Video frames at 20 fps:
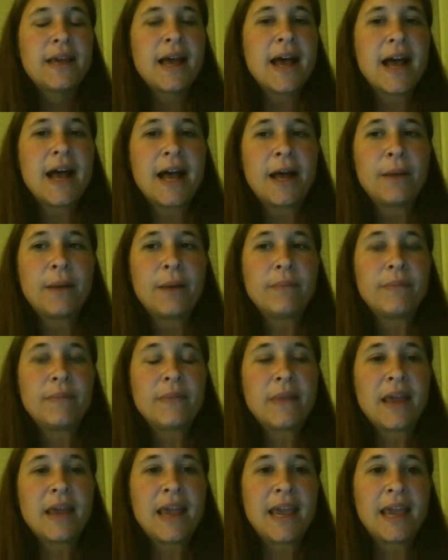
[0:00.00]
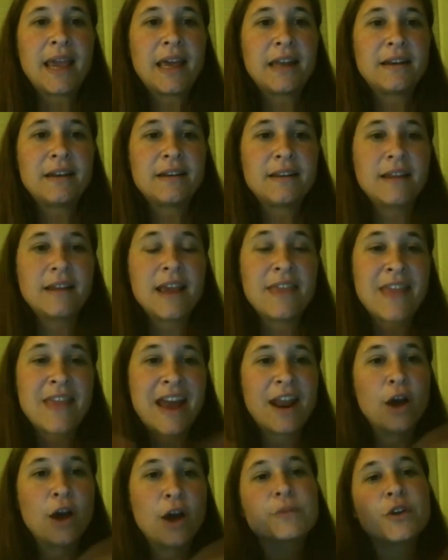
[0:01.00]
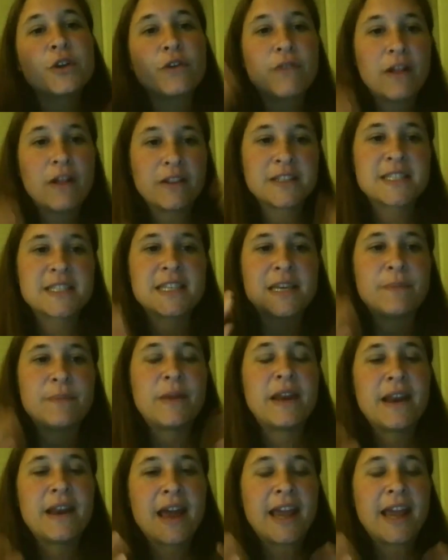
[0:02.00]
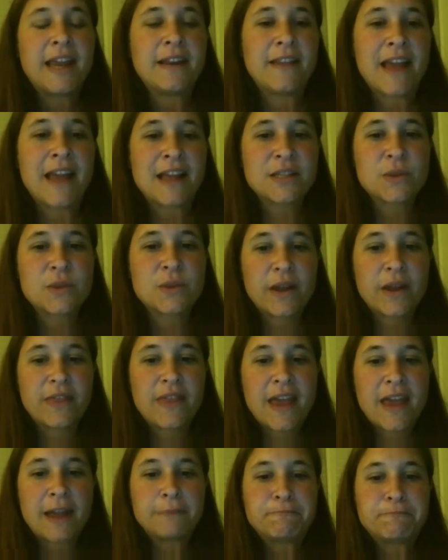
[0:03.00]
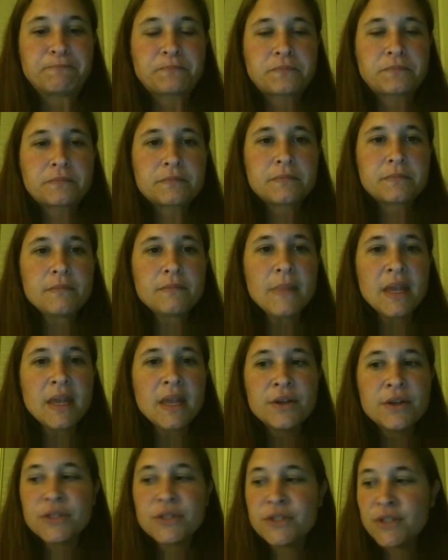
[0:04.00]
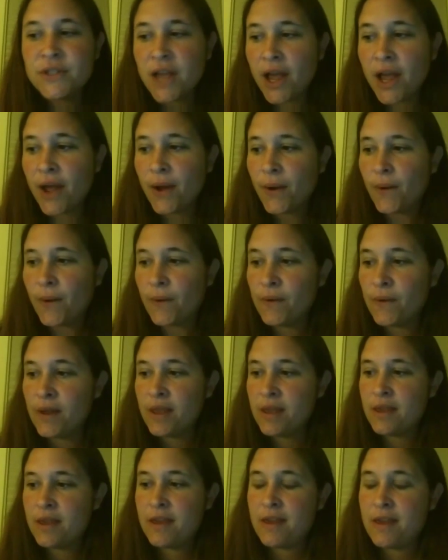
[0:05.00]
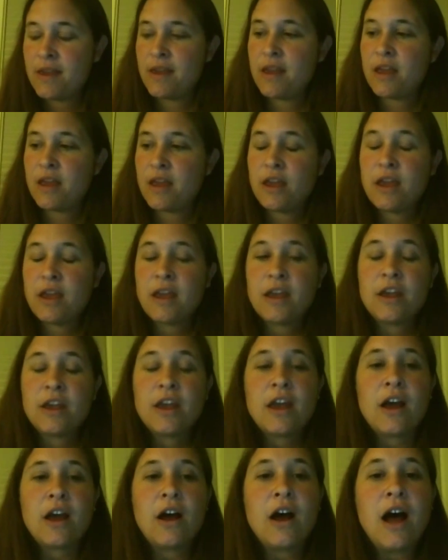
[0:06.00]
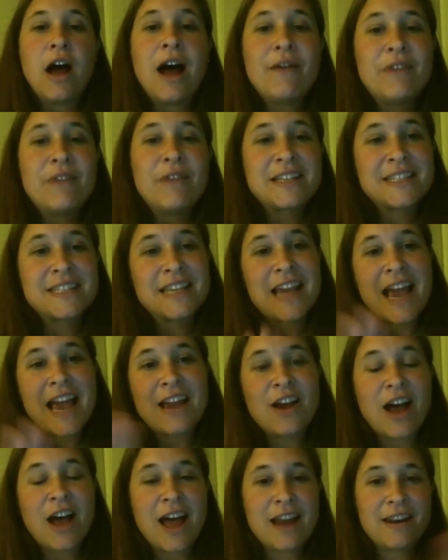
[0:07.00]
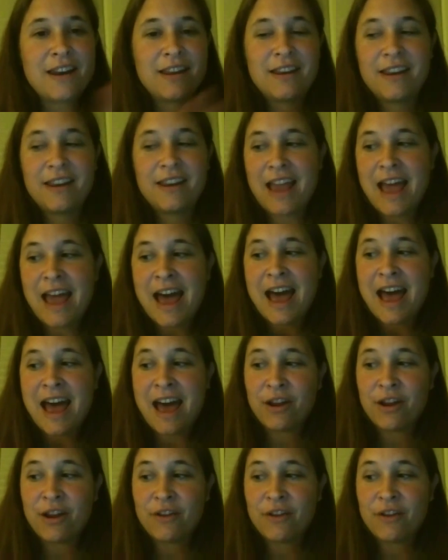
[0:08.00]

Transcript: And that helps her fall asleep at night and that sort of thing. So obviously I got out